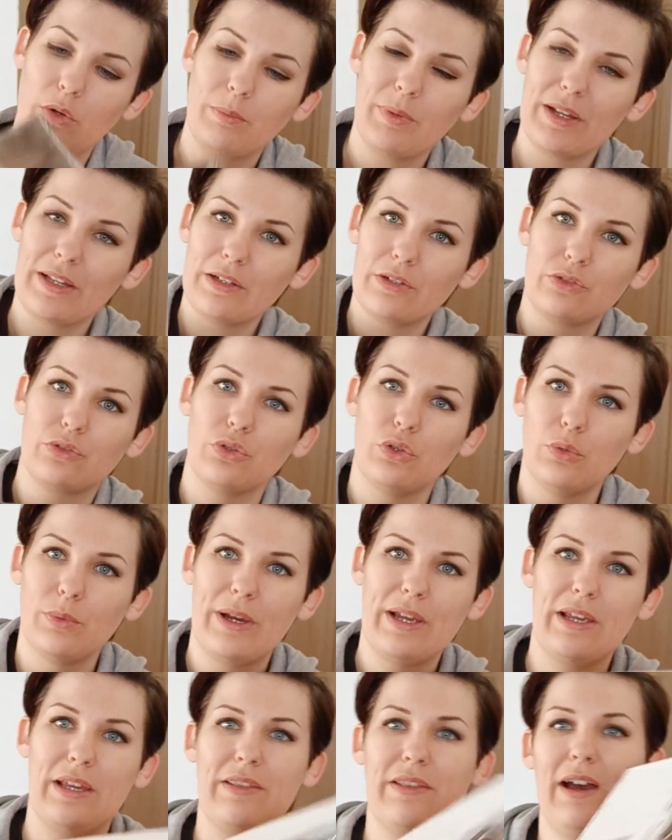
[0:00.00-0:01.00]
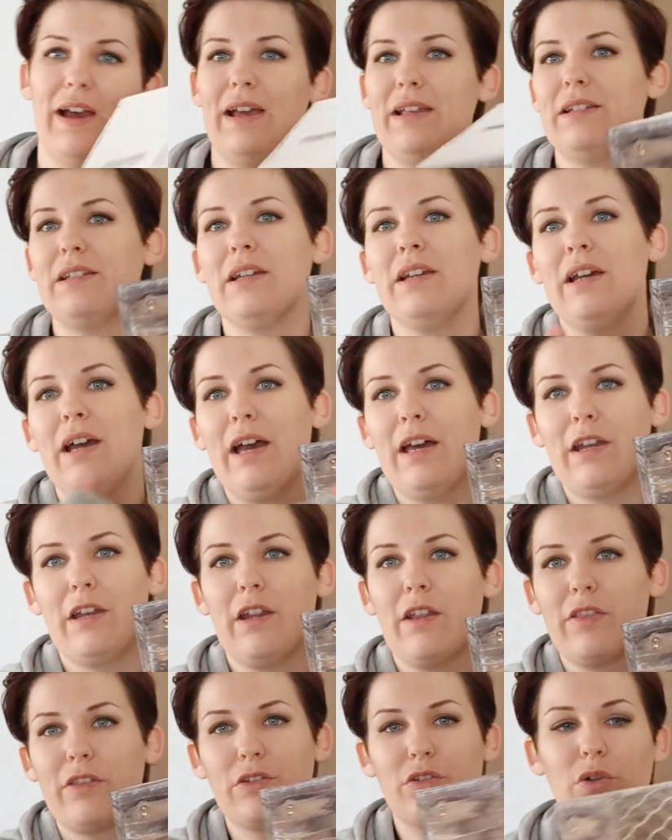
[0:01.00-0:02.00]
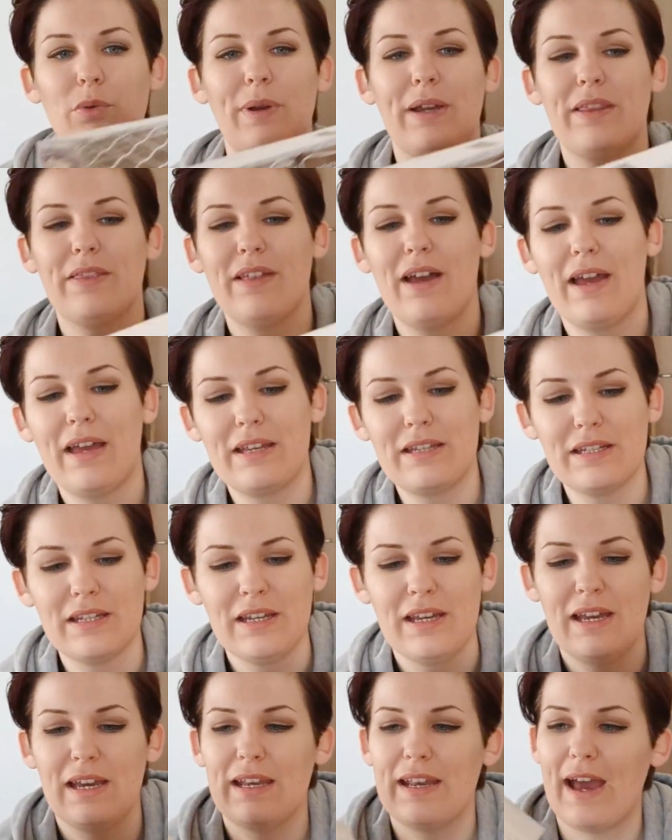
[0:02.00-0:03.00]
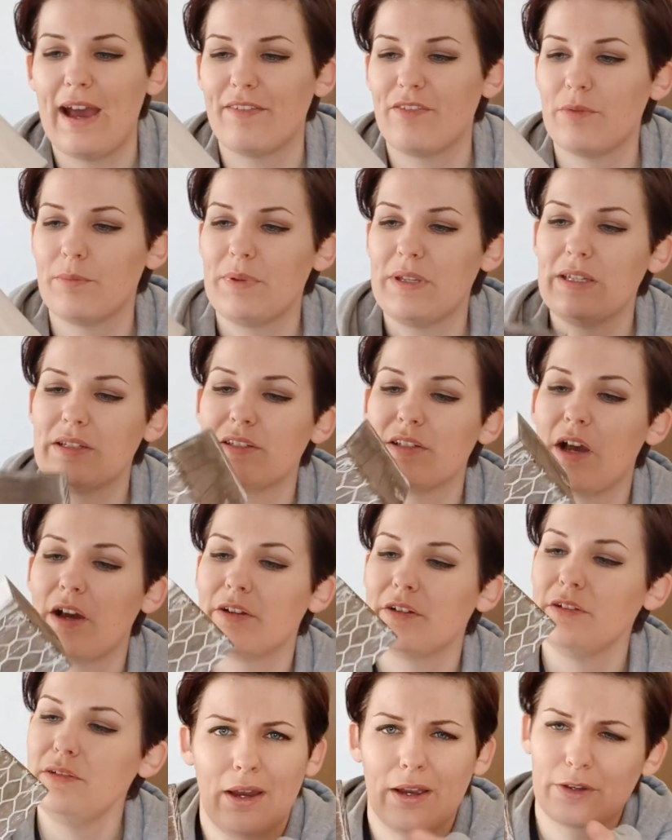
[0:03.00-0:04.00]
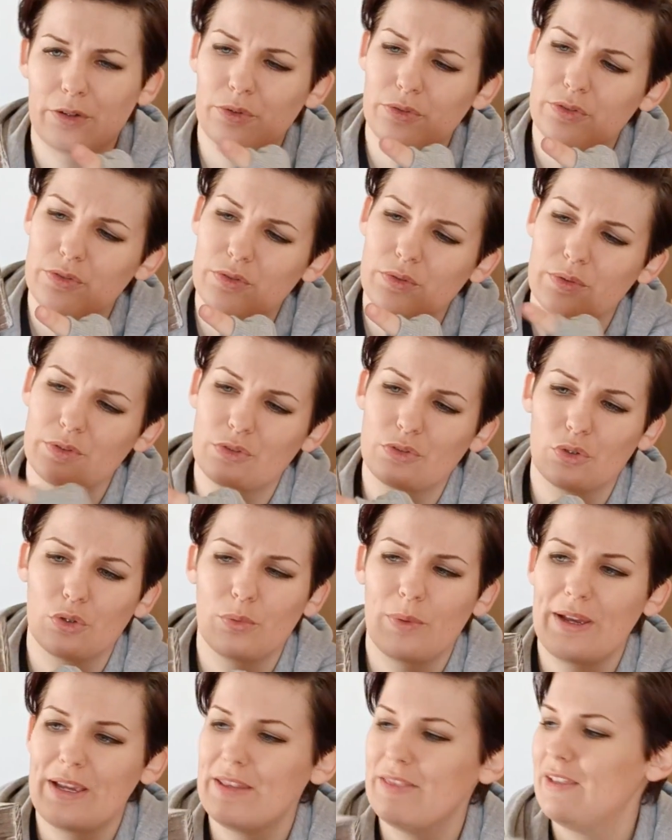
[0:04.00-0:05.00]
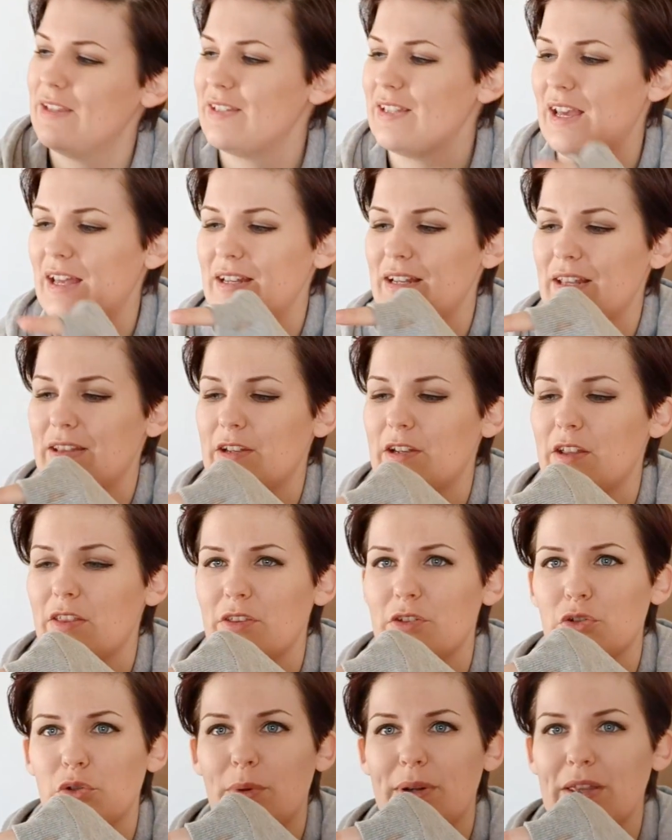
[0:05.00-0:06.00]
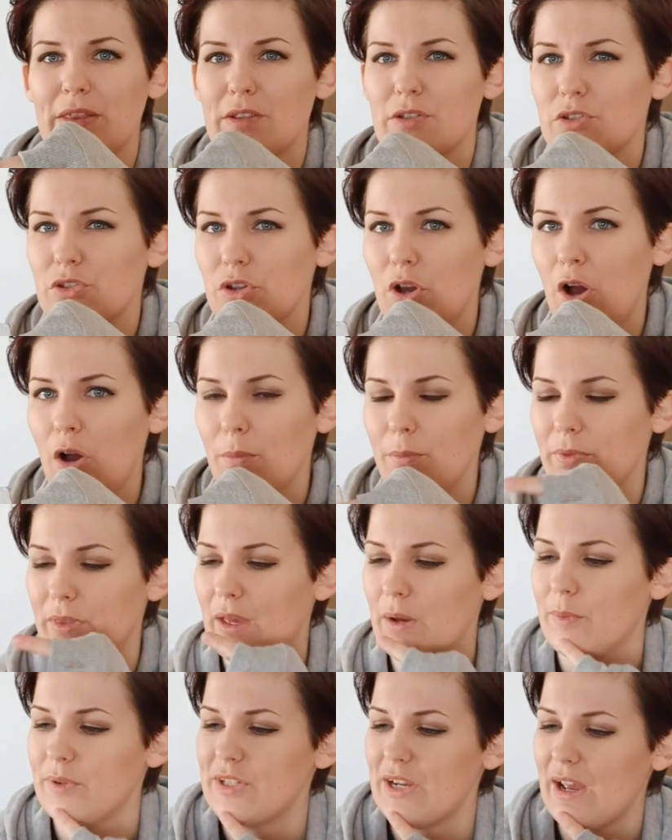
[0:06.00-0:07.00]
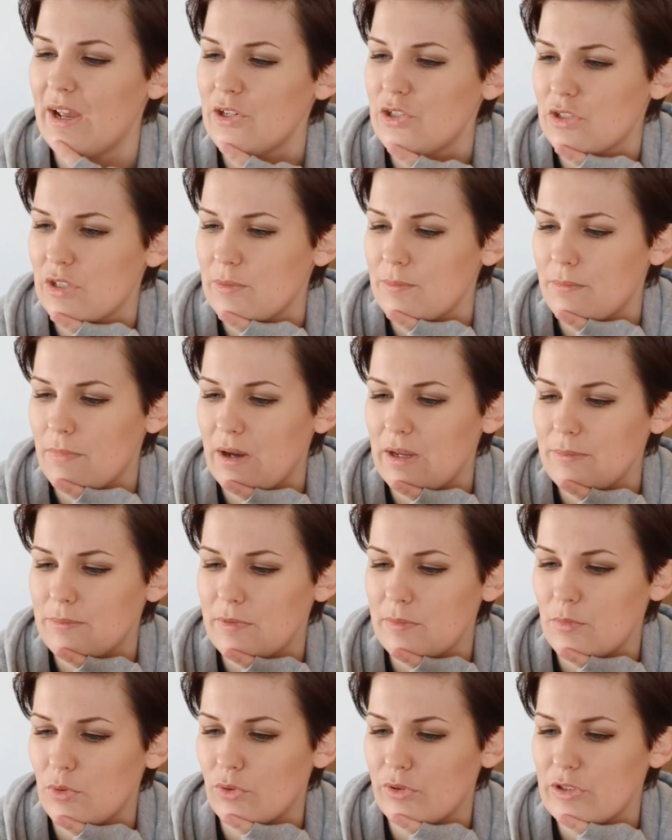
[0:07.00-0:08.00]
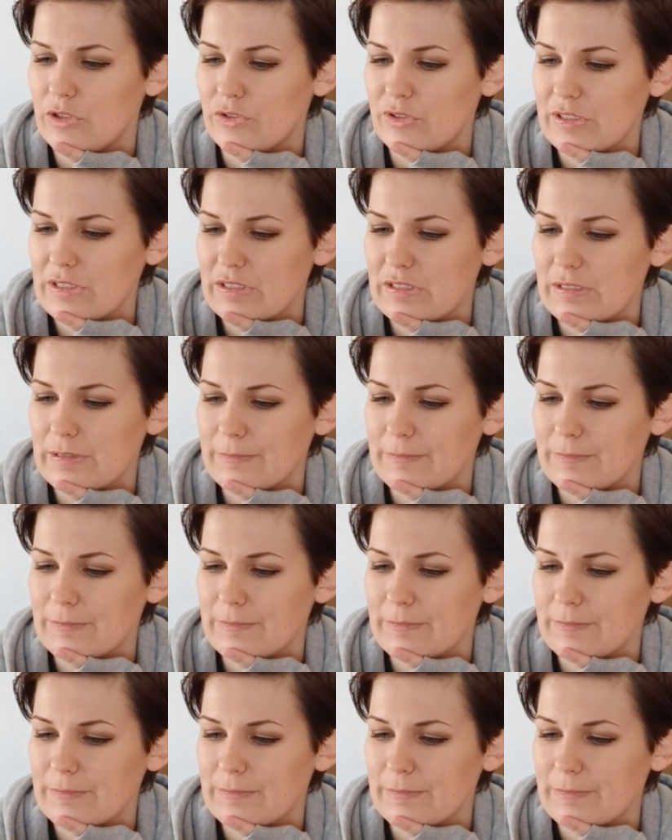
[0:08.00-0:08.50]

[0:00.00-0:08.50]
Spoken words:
but a little doorway in that end and another doorway in that end and have it be a tunnel. I could also do a doorway in this end and another doorway at the top there, which actually might be more interesting.